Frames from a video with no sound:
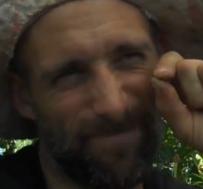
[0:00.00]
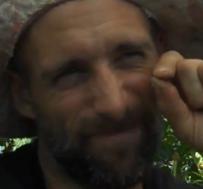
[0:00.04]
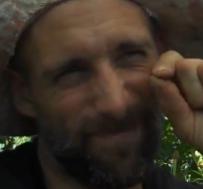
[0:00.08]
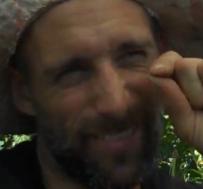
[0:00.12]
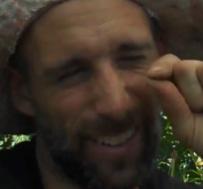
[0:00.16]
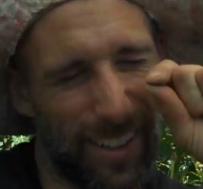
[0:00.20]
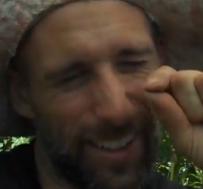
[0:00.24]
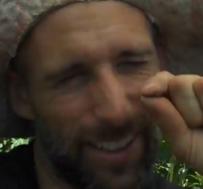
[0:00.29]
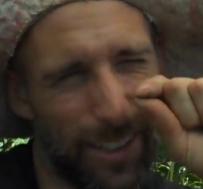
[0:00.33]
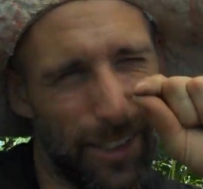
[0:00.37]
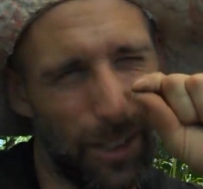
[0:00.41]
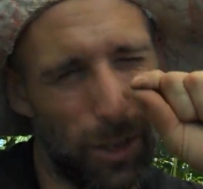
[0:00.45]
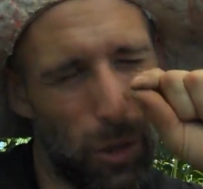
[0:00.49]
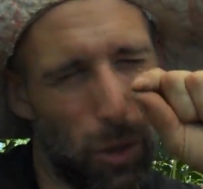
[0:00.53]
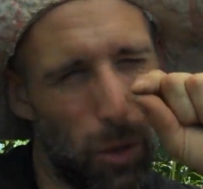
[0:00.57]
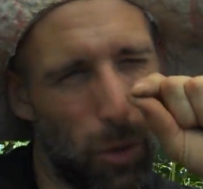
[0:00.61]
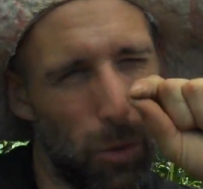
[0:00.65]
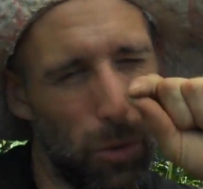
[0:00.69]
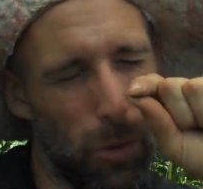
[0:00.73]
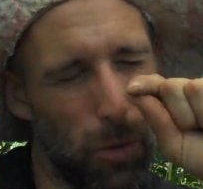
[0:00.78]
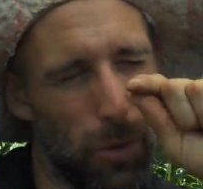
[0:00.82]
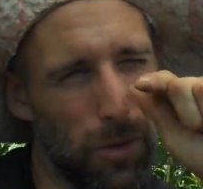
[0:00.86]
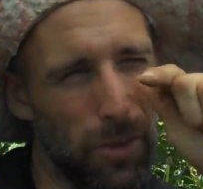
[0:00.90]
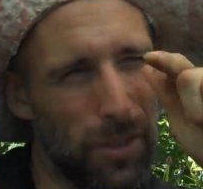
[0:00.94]
the little
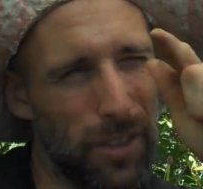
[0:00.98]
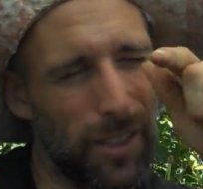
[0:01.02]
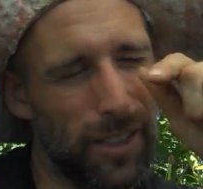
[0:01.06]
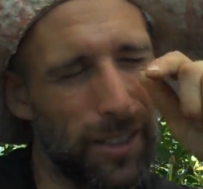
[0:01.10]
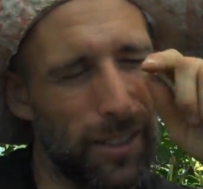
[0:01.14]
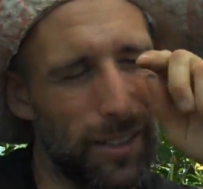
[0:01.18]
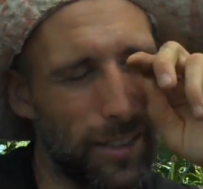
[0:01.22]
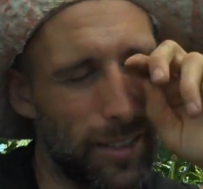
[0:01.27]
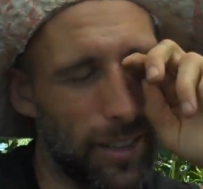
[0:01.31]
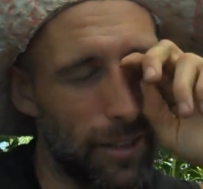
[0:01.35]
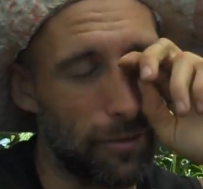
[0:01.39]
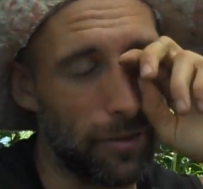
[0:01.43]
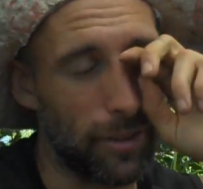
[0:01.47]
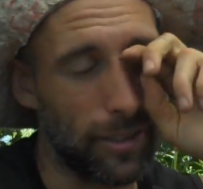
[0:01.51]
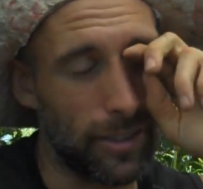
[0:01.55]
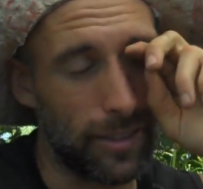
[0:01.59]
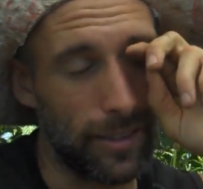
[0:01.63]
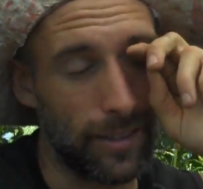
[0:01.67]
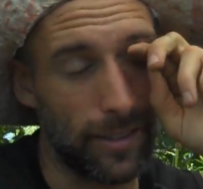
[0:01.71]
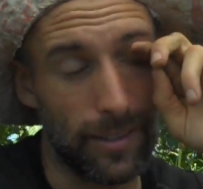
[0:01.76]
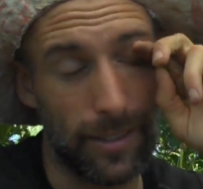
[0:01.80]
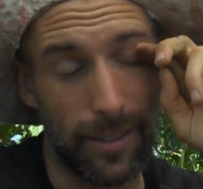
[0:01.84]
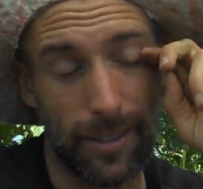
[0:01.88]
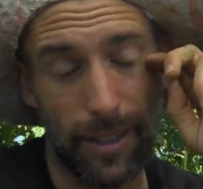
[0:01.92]
holes, the little
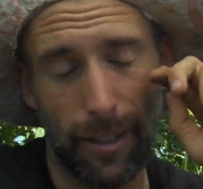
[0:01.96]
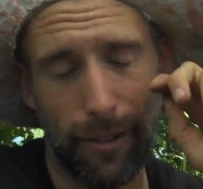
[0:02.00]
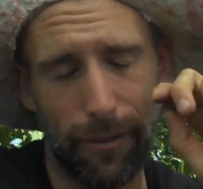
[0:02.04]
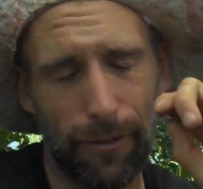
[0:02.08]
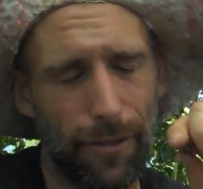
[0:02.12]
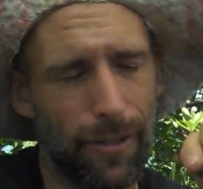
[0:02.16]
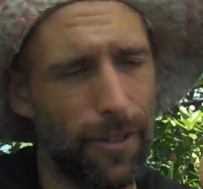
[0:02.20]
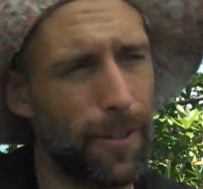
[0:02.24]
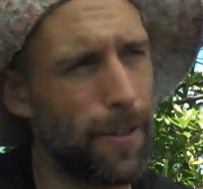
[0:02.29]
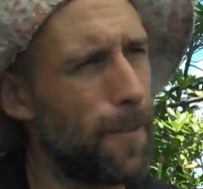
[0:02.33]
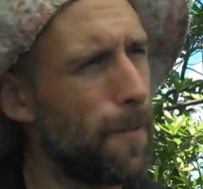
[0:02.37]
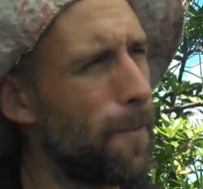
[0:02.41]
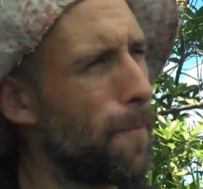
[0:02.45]
divots and stuff.